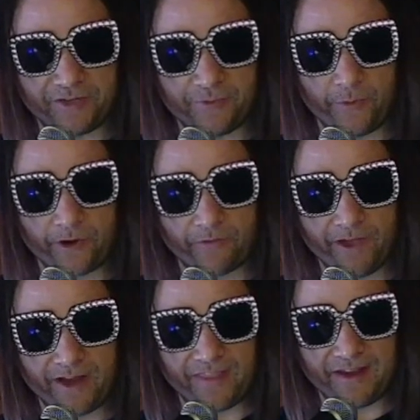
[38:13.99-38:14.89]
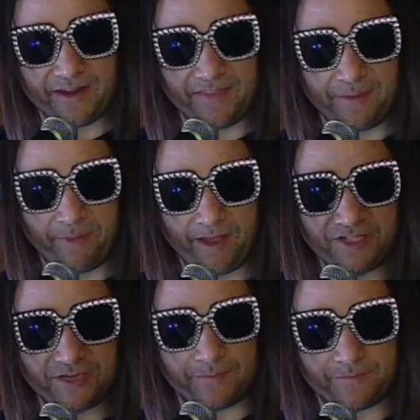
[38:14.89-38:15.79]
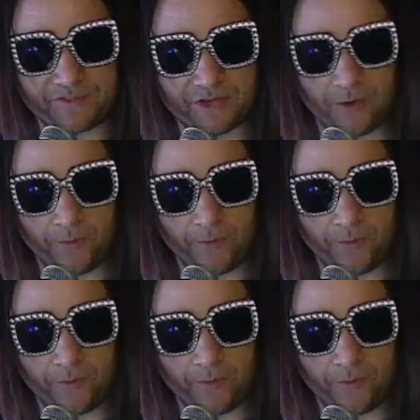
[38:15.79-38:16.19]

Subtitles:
We want to run and then punch him. So,